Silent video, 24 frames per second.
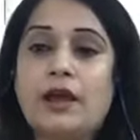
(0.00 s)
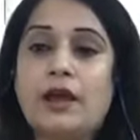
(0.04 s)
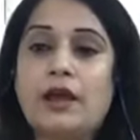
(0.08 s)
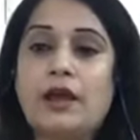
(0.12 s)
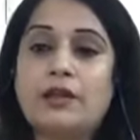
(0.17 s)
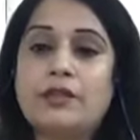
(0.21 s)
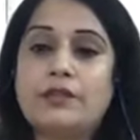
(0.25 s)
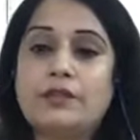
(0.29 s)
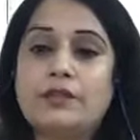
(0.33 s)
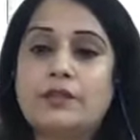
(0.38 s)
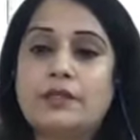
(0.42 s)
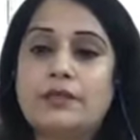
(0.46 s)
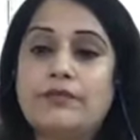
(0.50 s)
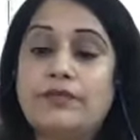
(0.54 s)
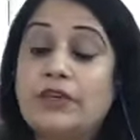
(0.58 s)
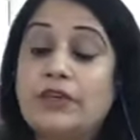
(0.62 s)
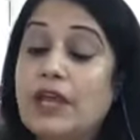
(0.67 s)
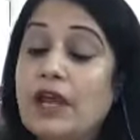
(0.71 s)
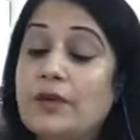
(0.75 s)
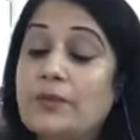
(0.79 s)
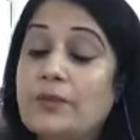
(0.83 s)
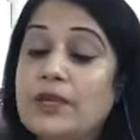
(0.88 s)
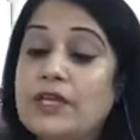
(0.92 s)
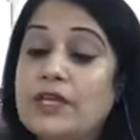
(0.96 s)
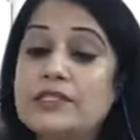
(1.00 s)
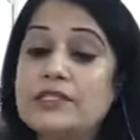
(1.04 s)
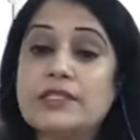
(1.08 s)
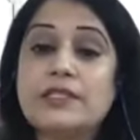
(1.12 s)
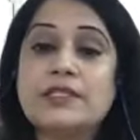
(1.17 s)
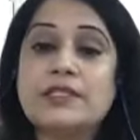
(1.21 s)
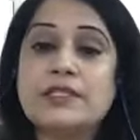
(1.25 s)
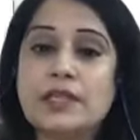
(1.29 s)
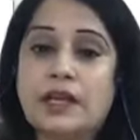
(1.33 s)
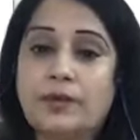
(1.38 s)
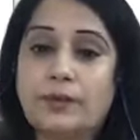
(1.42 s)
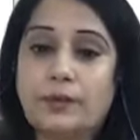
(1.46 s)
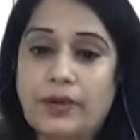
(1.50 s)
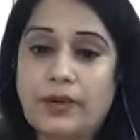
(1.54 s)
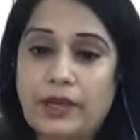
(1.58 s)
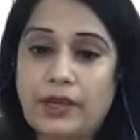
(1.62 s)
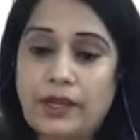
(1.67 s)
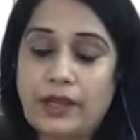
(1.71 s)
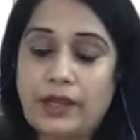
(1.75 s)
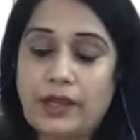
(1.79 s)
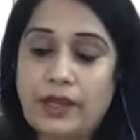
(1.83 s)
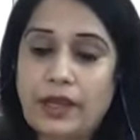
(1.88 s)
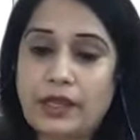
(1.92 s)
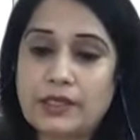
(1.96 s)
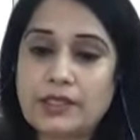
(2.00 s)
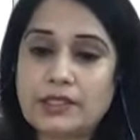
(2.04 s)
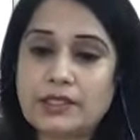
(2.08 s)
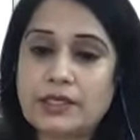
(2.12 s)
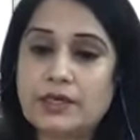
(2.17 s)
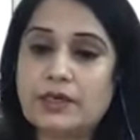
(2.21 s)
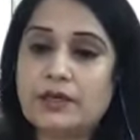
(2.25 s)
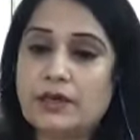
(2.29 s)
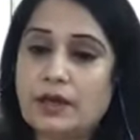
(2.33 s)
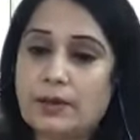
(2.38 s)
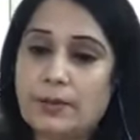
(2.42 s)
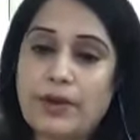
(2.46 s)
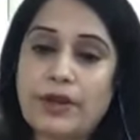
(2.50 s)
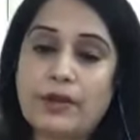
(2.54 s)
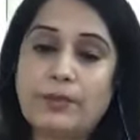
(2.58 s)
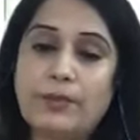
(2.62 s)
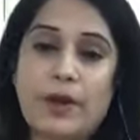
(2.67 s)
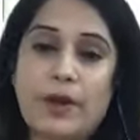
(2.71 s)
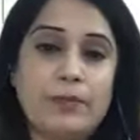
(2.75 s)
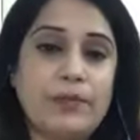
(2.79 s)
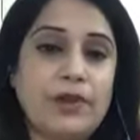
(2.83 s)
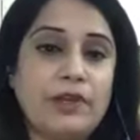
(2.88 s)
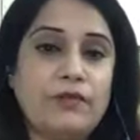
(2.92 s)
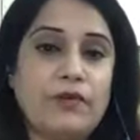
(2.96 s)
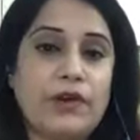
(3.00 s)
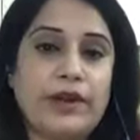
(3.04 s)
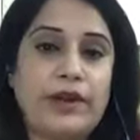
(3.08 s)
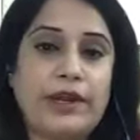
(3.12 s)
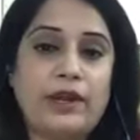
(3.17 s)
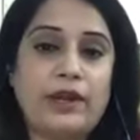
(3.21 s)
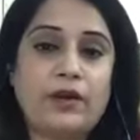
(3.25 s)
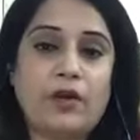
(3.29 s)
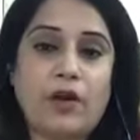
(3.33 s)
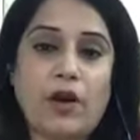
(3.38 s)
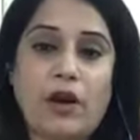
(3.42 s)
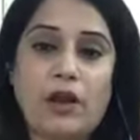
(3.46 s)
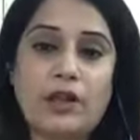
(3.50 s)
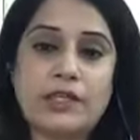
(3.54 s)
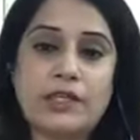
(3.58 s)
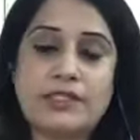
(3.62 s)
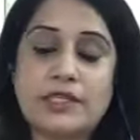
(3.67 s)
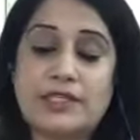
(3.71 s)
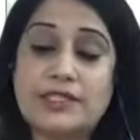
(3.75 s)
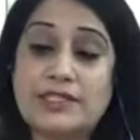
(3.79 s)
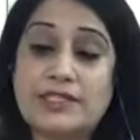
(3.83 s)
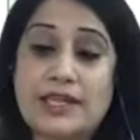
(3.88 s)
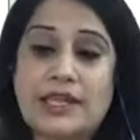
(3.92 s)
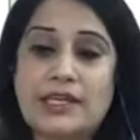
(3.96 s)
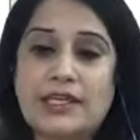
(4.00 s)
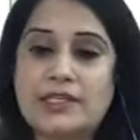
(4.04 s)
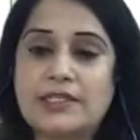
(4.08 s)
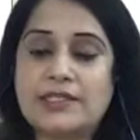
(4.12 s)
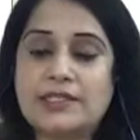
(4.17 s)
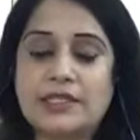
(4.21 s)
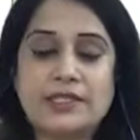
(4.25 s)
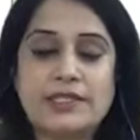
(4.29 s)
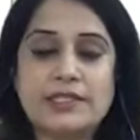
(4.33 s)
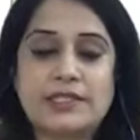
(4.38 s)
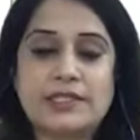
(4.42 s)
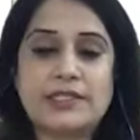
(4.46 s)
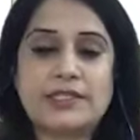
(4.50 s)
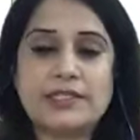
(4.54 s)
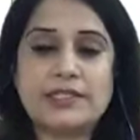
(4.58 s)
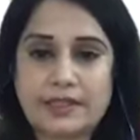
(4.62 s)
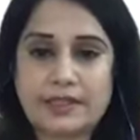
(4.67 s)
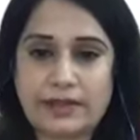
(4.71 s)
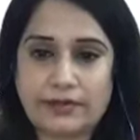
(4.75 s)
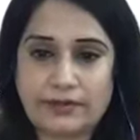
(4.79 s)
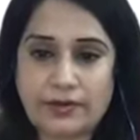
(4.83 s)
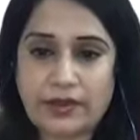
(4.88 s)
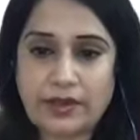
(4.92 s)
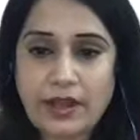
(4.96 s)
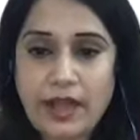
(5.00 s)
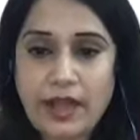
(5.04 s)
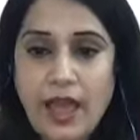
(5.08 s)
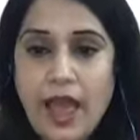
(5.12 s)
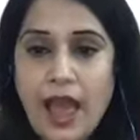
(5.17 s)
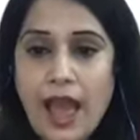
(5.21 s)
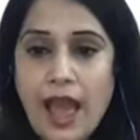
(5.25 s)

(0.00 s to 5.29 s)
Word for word: Uh, we are based in Sudbury. It's a government public funded college since nineteen sixty-seven.